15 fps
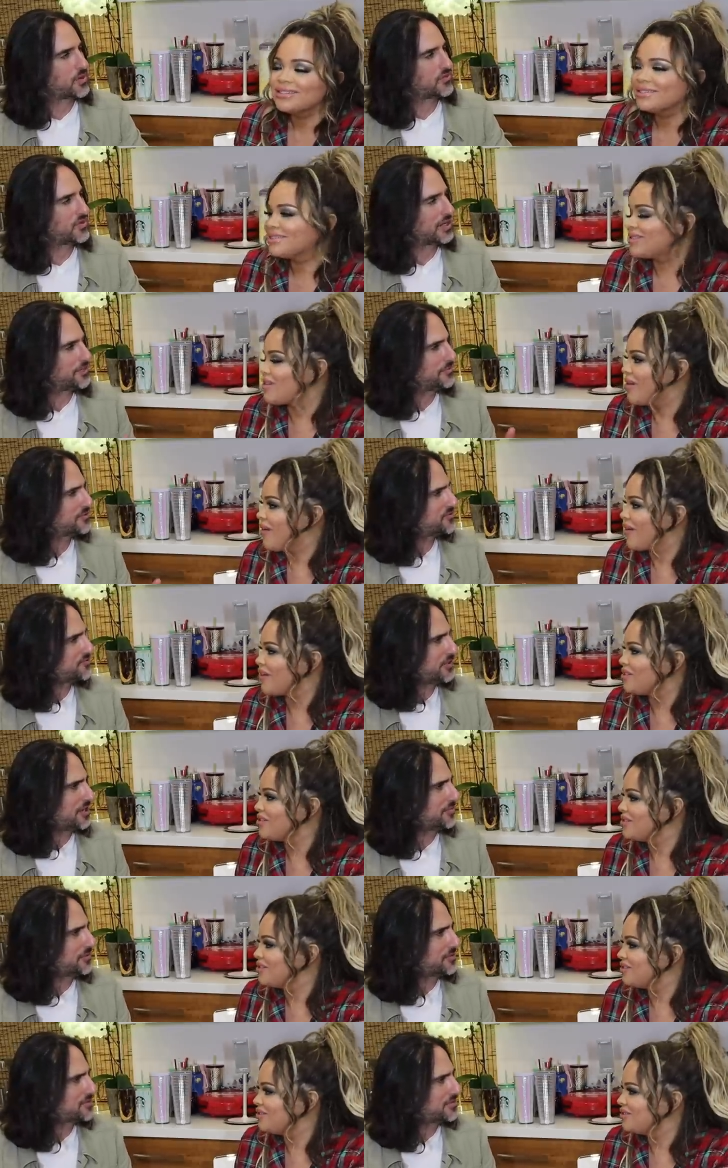Speaker 1: It's like
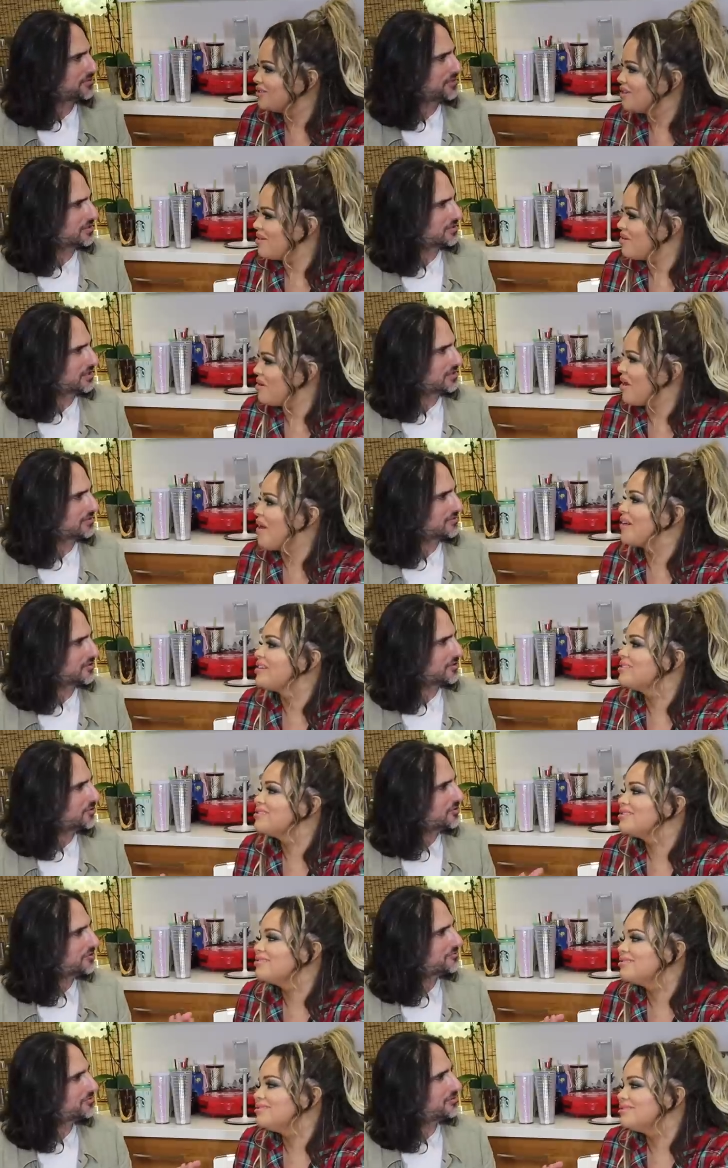pastrami or something like that. Mm-hmm. so I don't
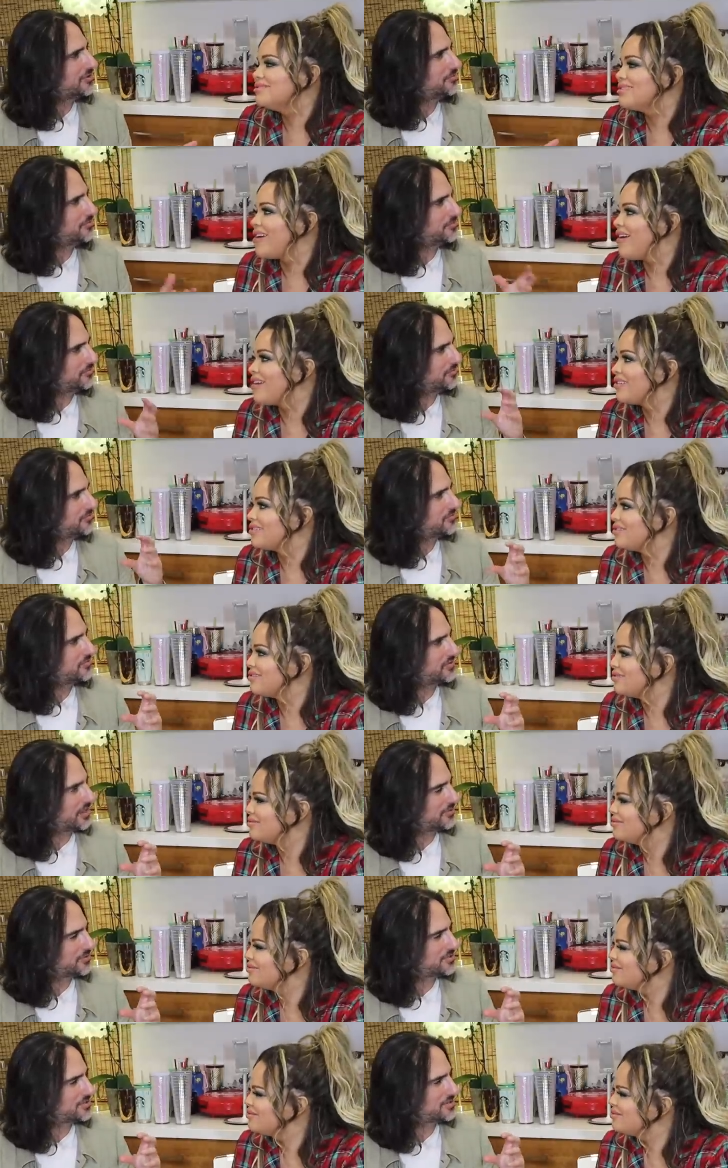know if the
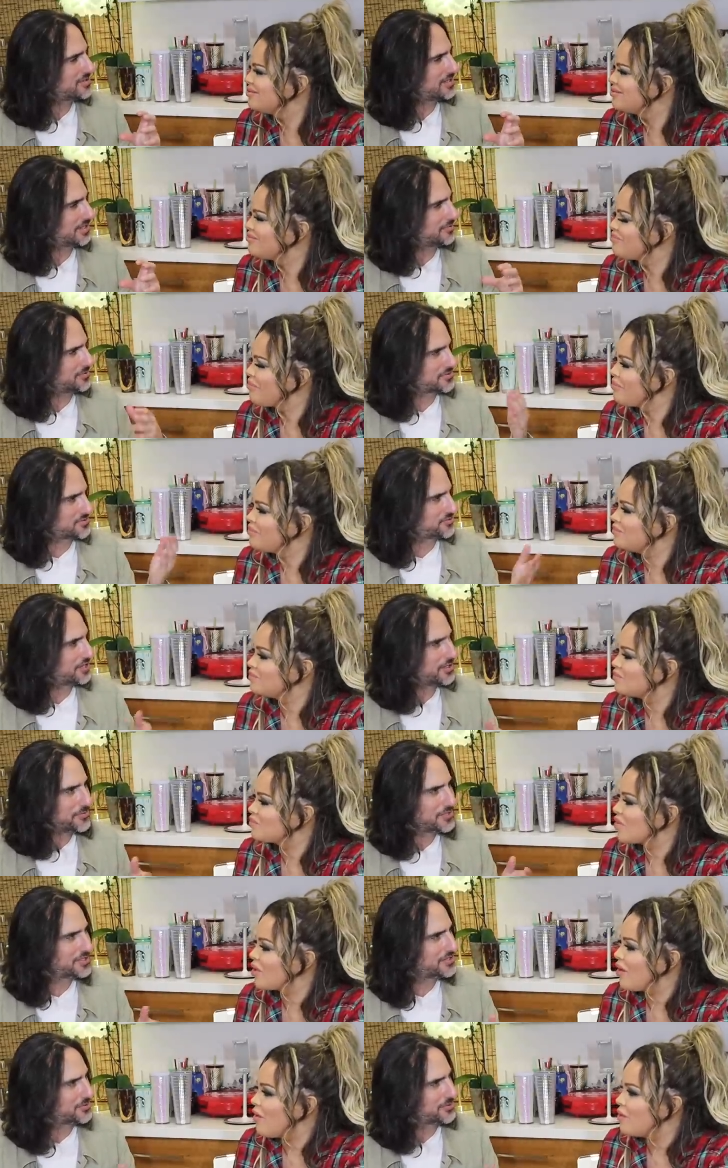sandwich is like
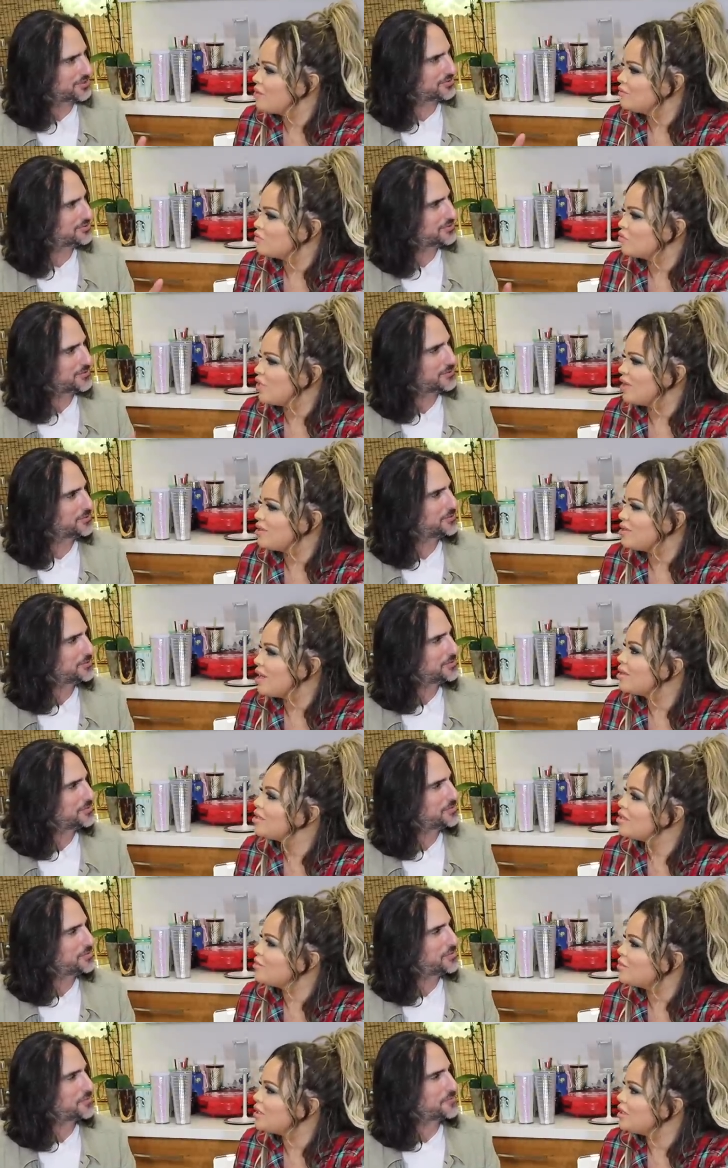pastrami or
Speaker 2: like
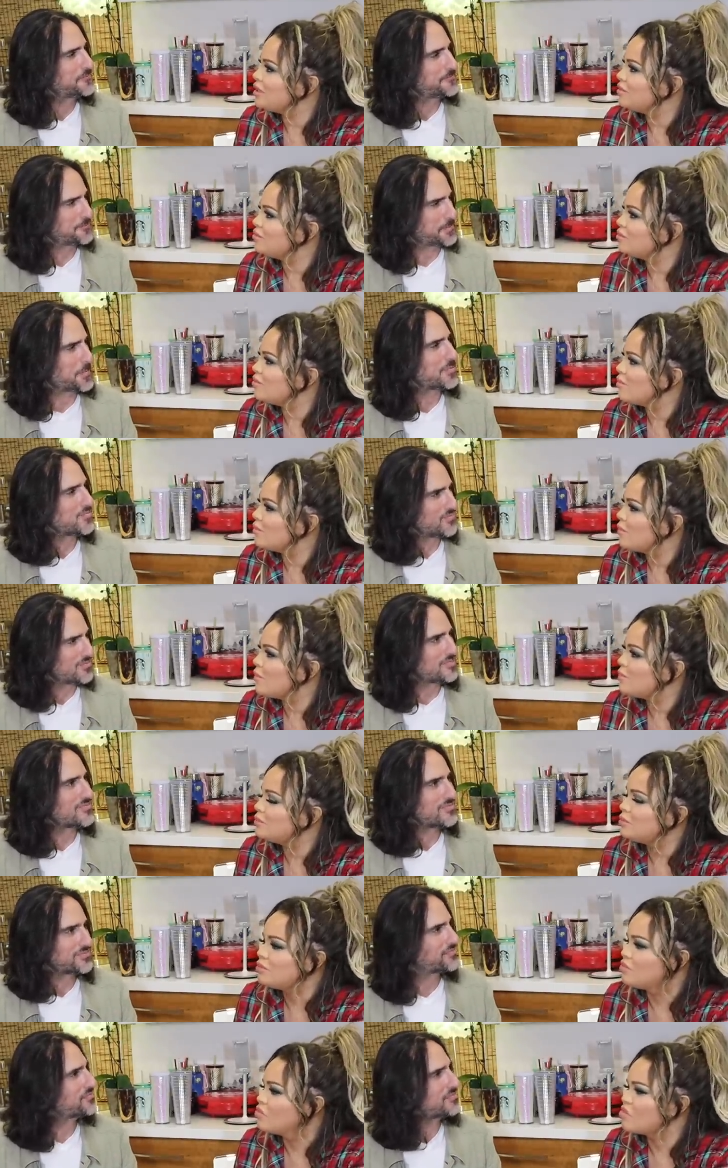deli meat.
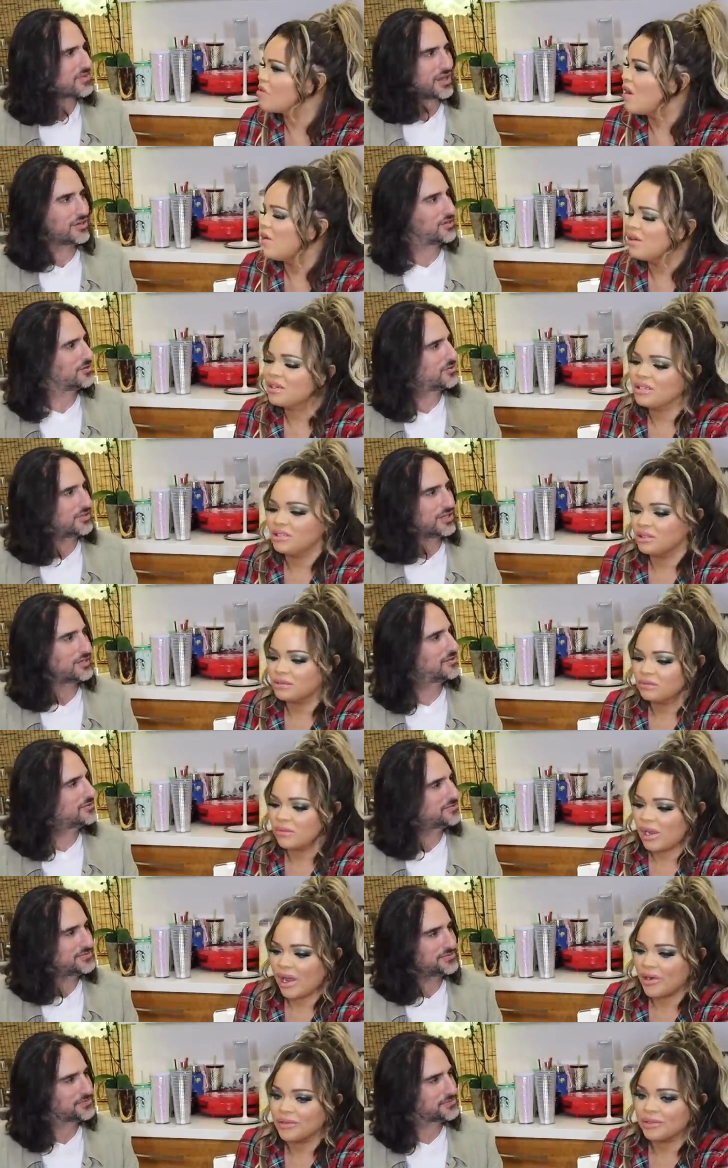Mm-hmm. mm I don't, know.
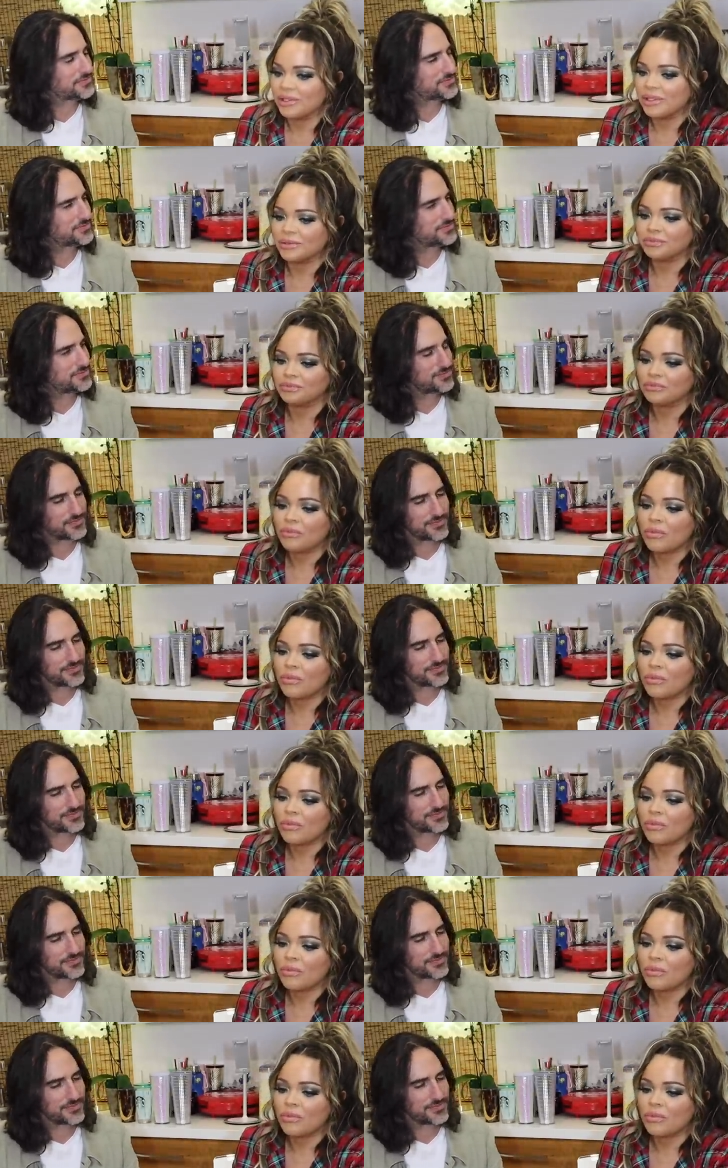Yeah, I don't know.